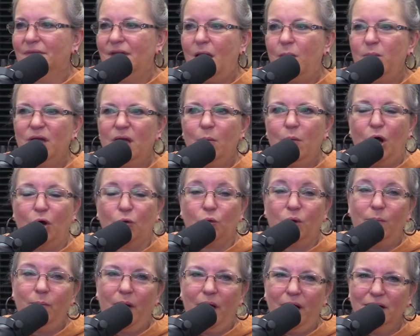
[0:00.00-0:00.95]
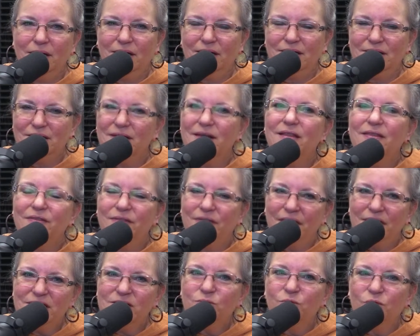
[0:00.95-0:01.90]
I mean, come on, repugnant?
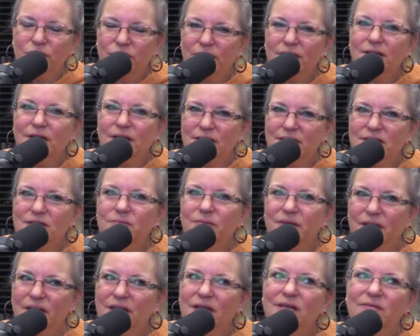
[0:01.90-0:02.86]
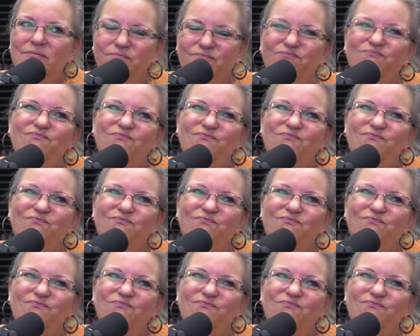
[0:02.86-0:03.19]
That's a word that needs to be